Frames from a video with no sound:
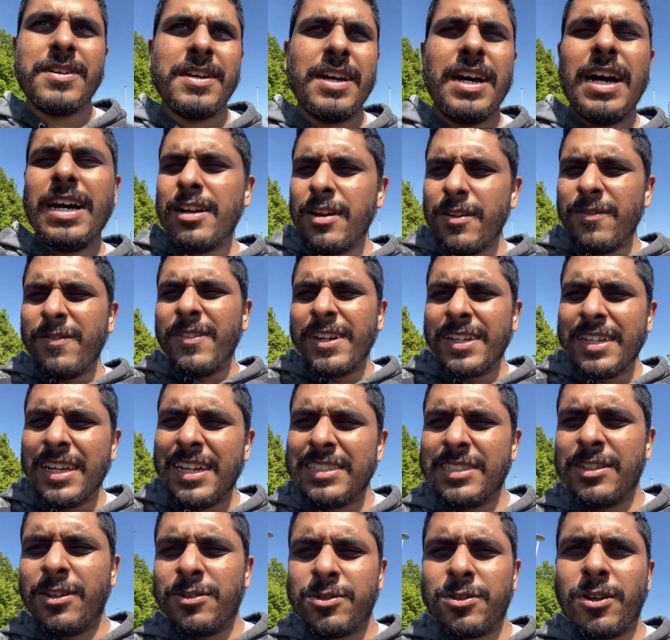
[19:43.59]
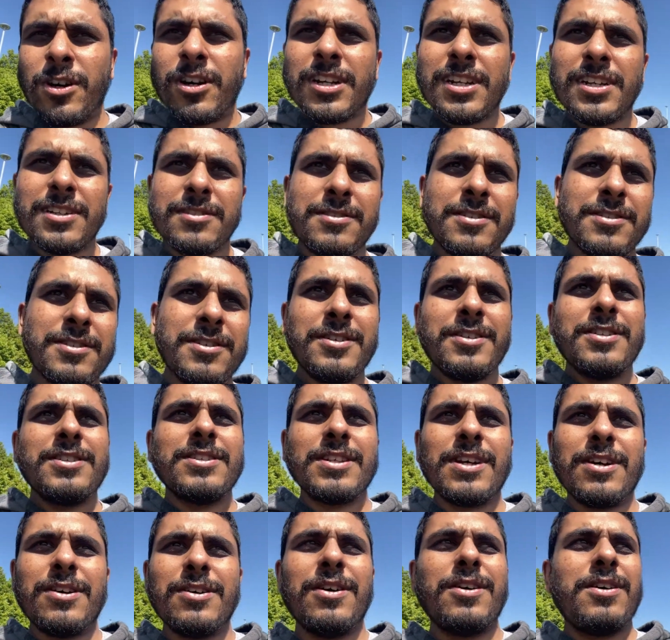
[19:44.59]
I don't think they sell chocolate,
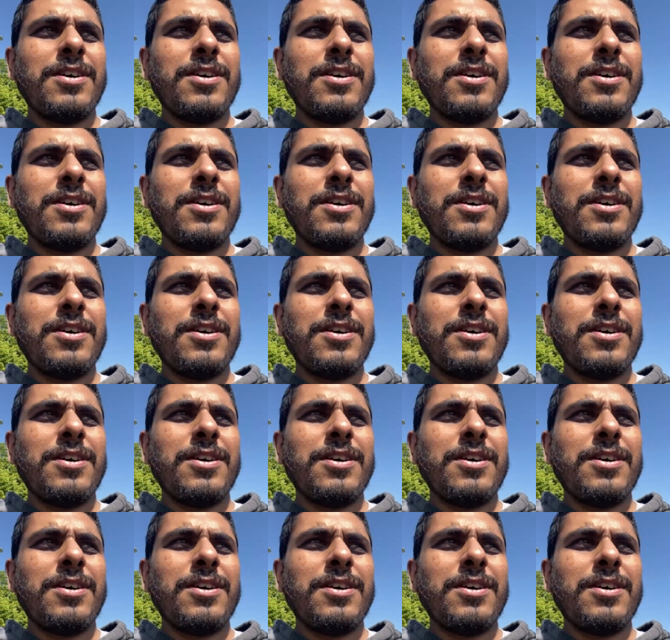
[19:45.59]
so.